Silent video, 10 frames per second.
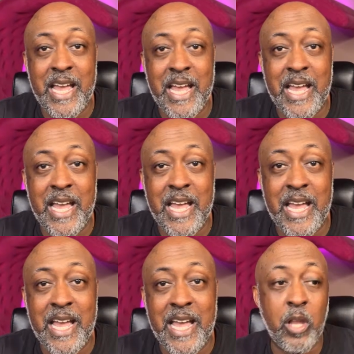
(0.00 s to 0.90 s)
It's going to
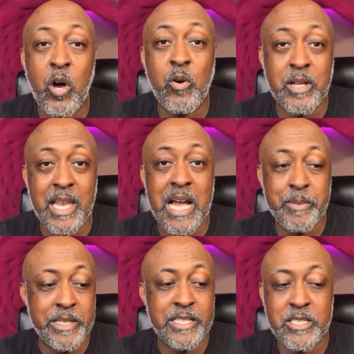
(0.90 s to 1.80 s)
be a long climb to
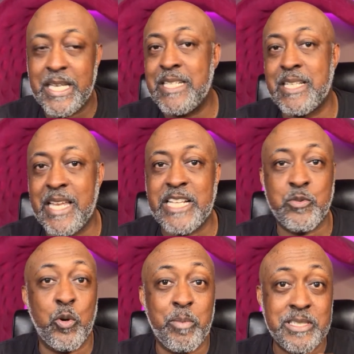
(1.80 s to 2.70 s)
get to
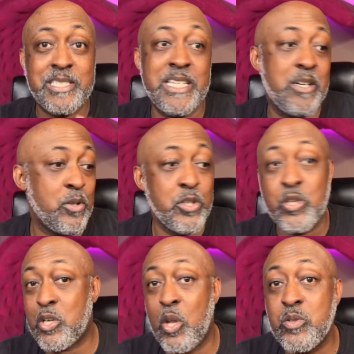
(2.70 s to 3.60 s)
intellectual, but still, you're
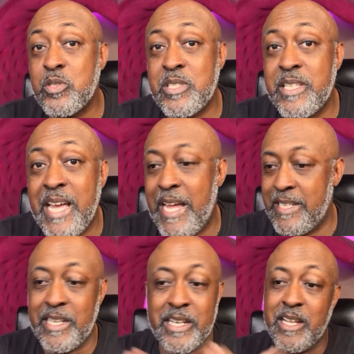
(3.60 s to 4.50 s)
closer to that
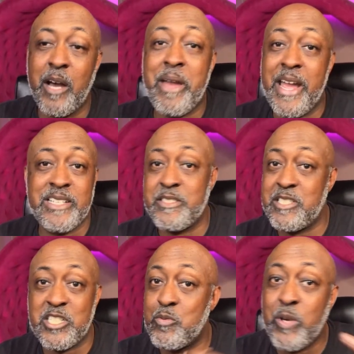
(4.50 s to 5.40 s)
than a dumbass that
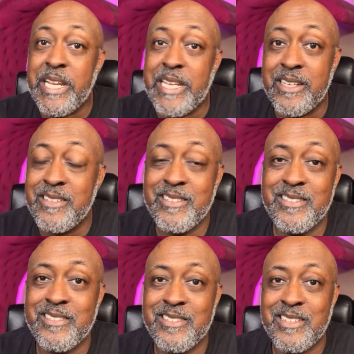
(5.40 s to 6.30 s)
just read.
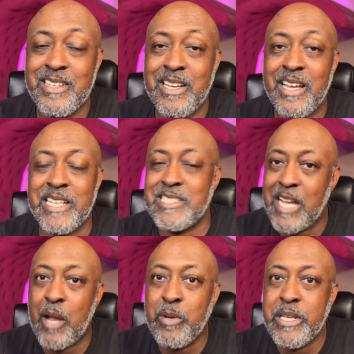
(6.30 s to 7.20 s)
And
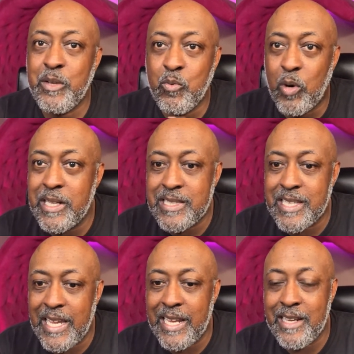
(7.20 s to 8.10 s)
stop reading one
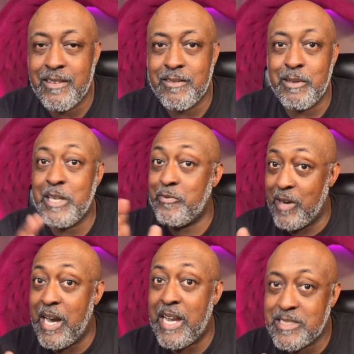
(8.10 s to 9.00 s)
thing. Read
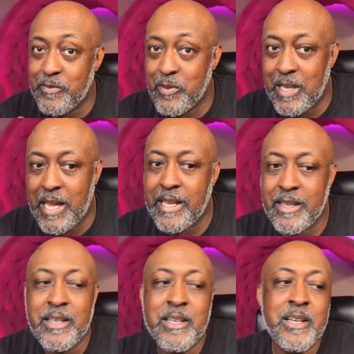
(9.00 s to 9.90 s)
Fox if you like,
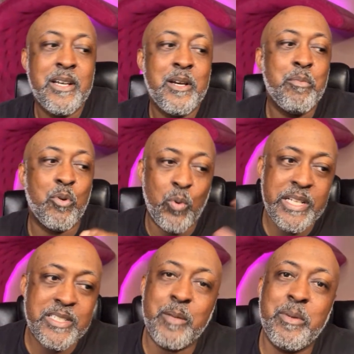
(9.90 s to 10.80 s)
but
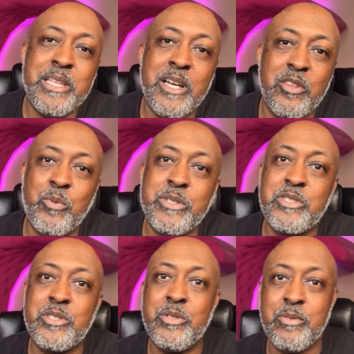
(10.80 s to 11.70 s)
read some of the other ones
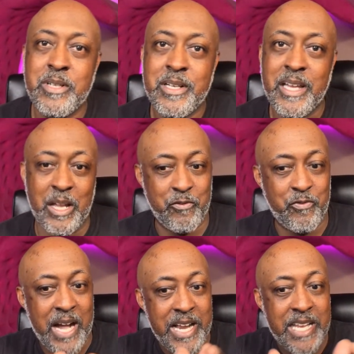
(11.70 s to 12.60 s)
too, and
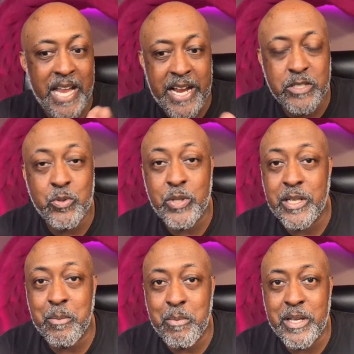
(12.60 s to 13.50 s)
find the answer in the
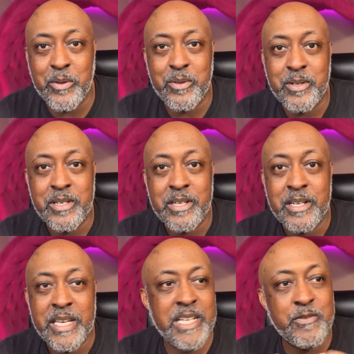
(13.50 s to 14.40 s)
middle.
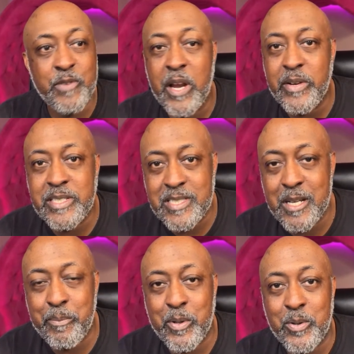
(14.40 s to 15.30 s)
It's very
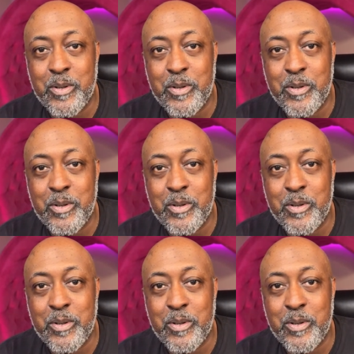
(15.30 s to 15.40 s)
simple.